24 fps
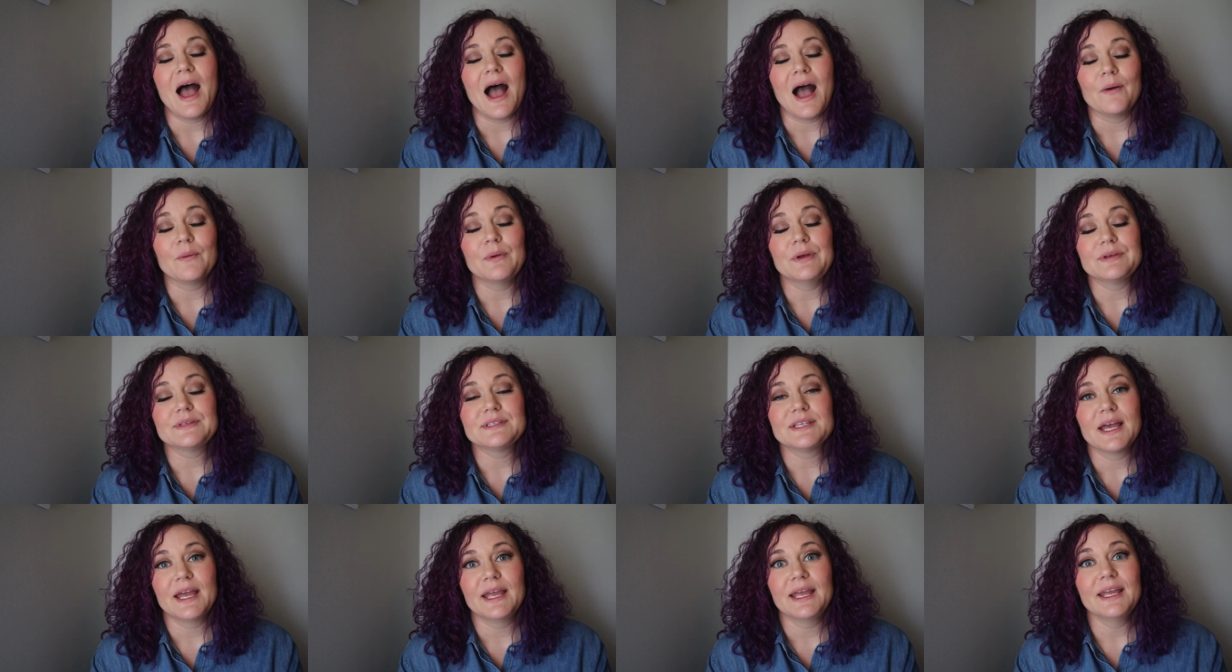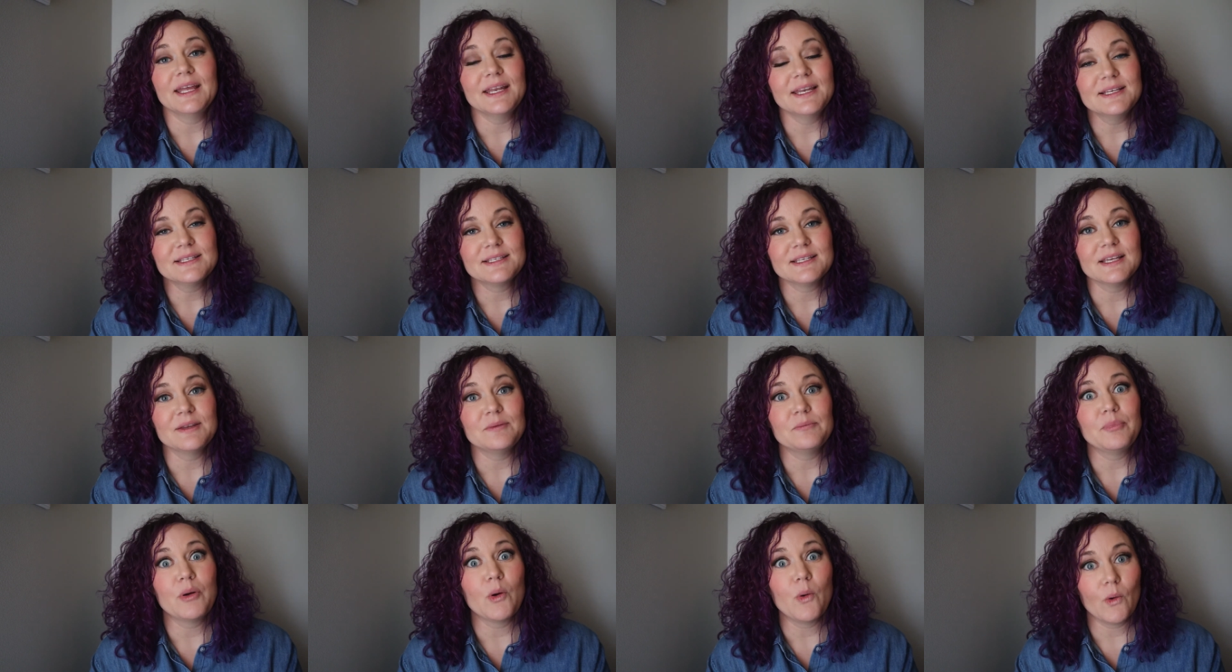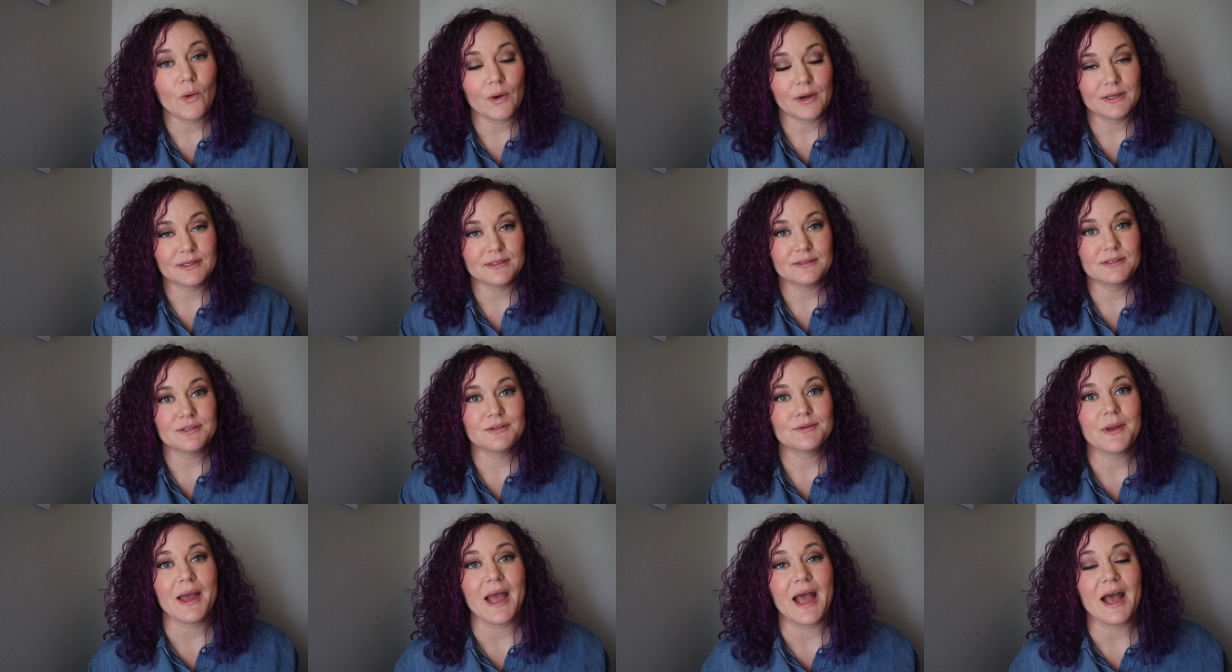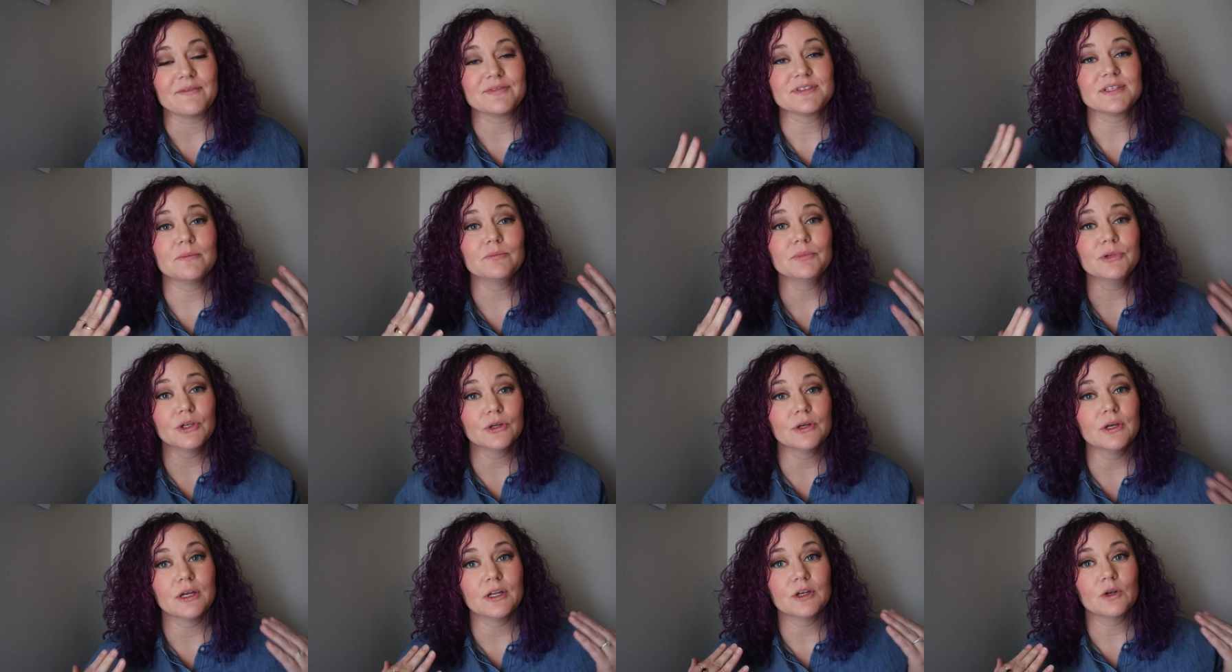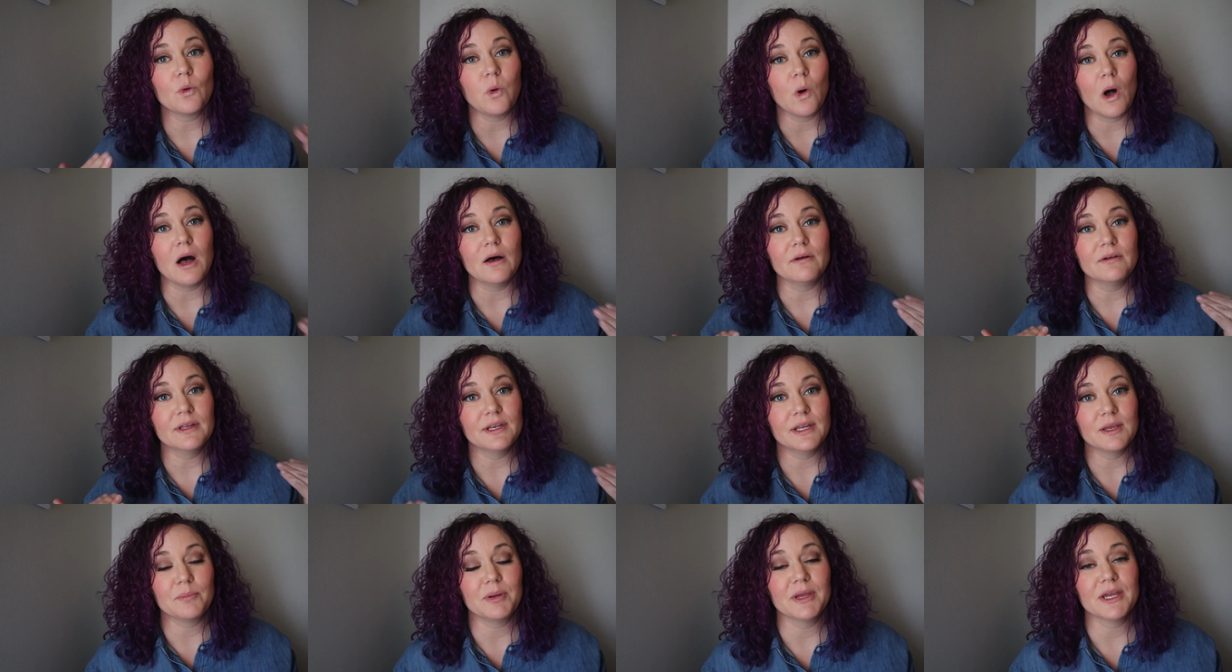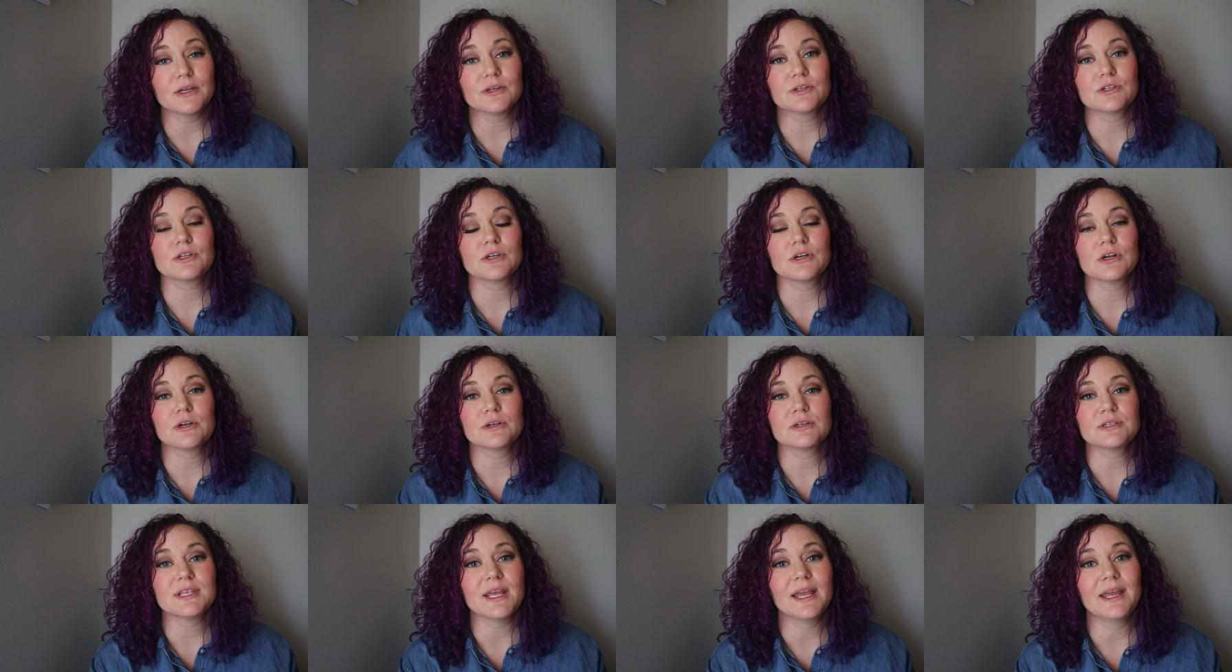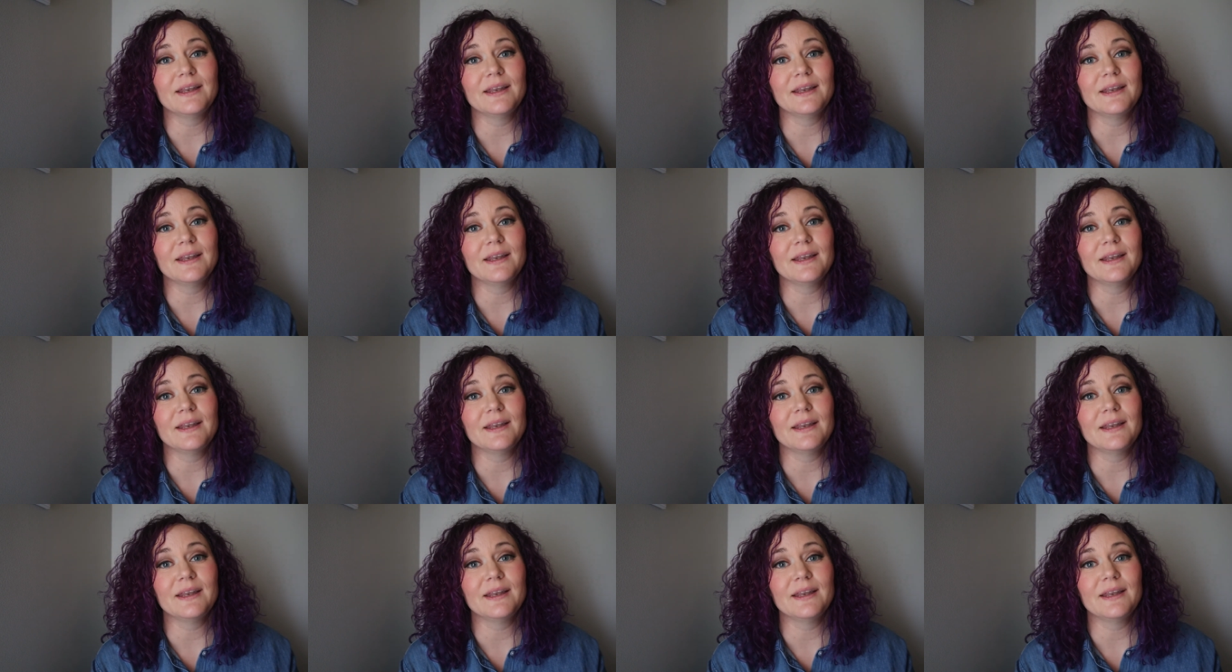I will say it is important to have some good quality pictures.